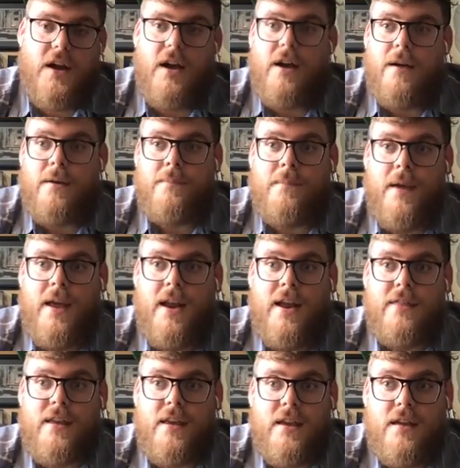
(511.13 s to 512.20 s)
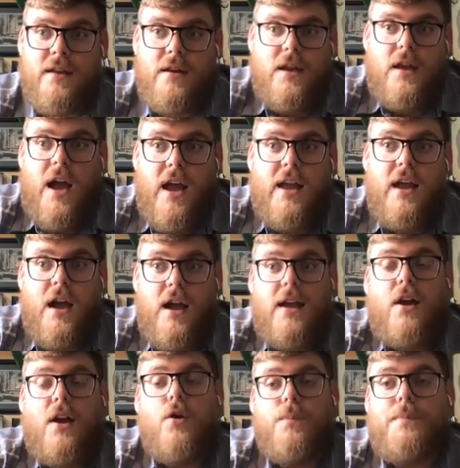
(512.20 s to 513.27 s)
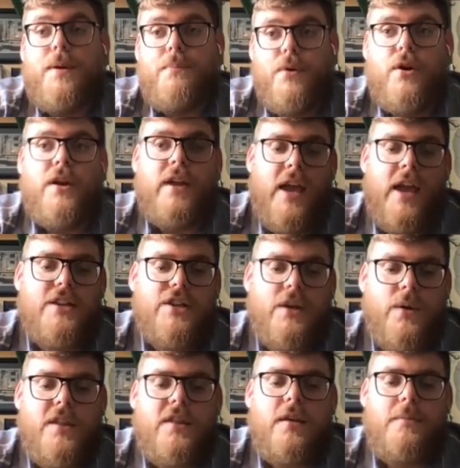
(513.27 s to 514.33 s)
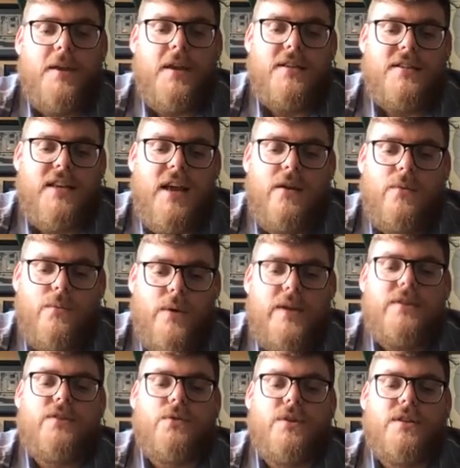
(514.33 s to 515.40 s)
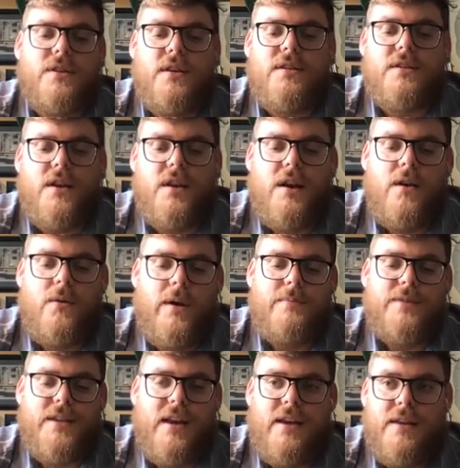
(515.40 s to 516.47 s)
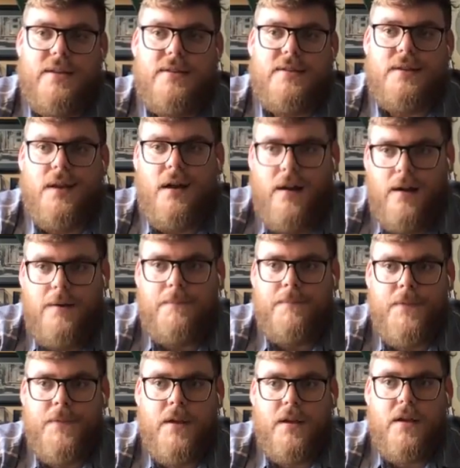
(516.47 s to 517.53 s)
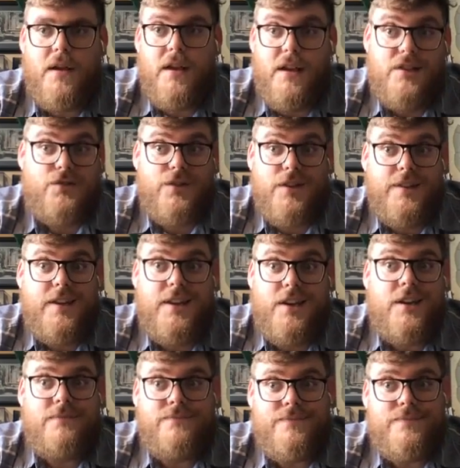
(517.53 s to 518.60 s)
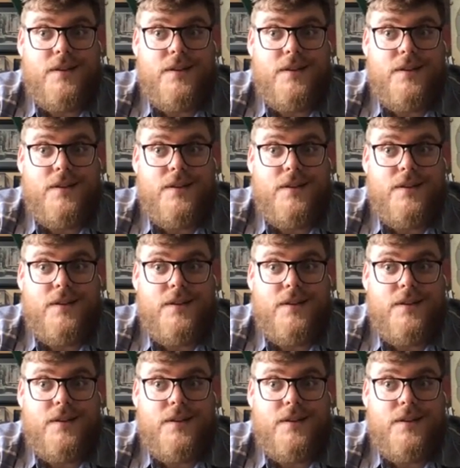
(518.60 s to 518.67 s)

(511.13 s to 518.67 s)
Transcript: And I think I hope people are engaging with it, because that resource list on our website is really good.